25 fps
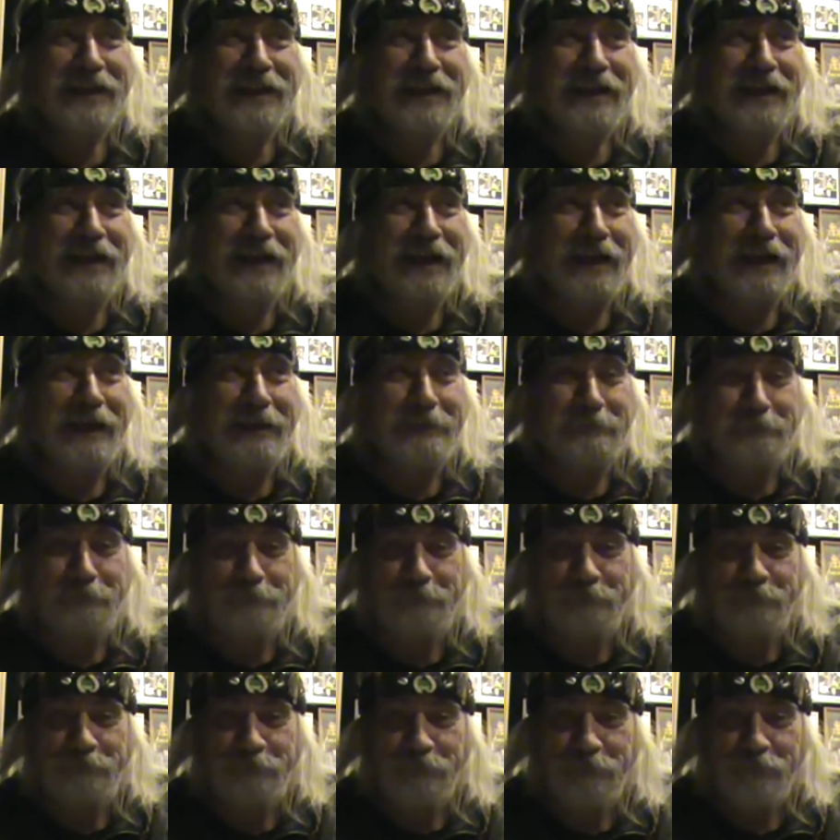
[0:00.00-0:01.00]

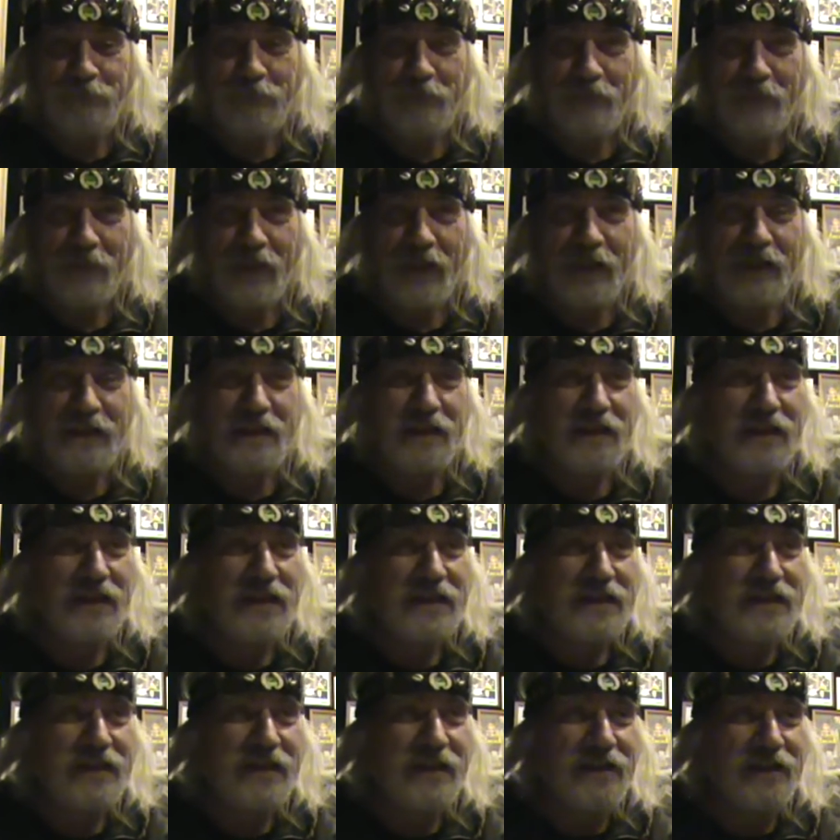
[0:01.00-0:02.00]
And
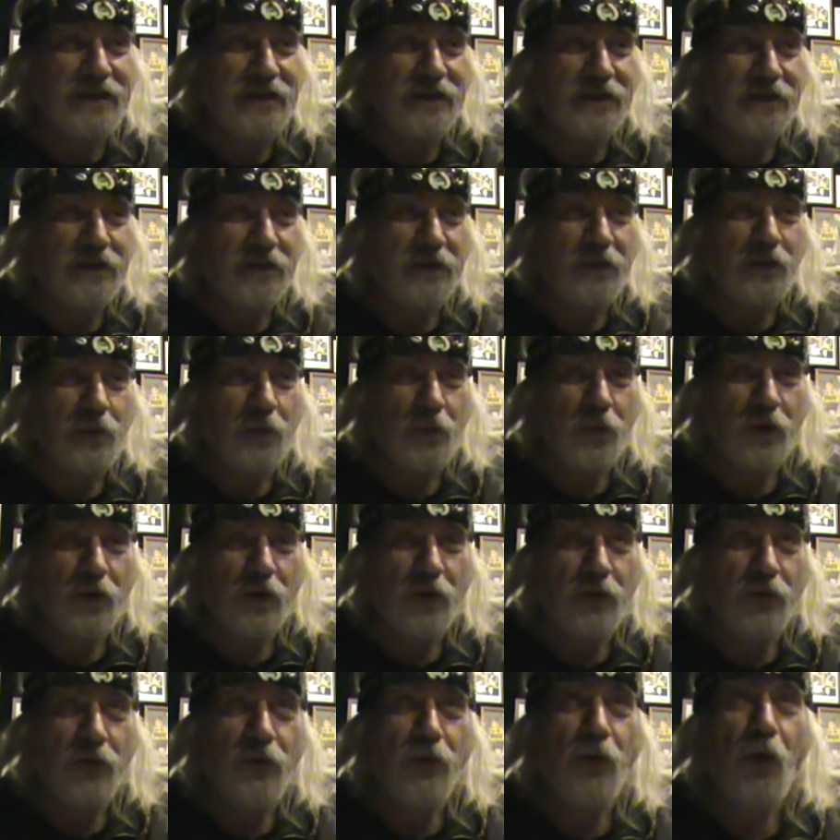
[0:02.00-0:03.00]
this year, there
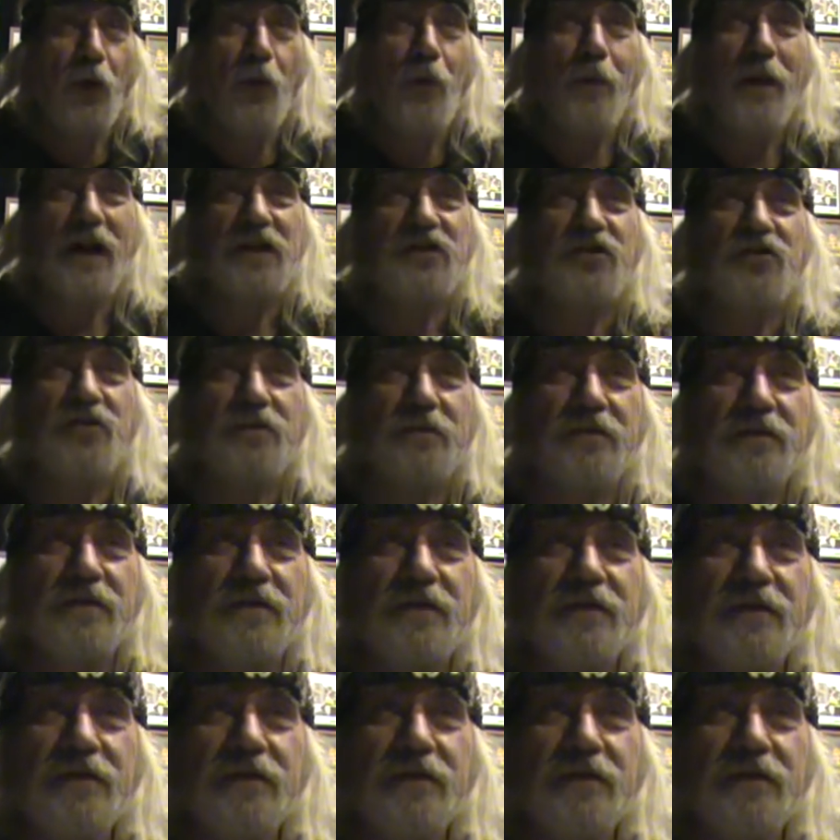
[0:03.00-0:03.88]
were no mushrooms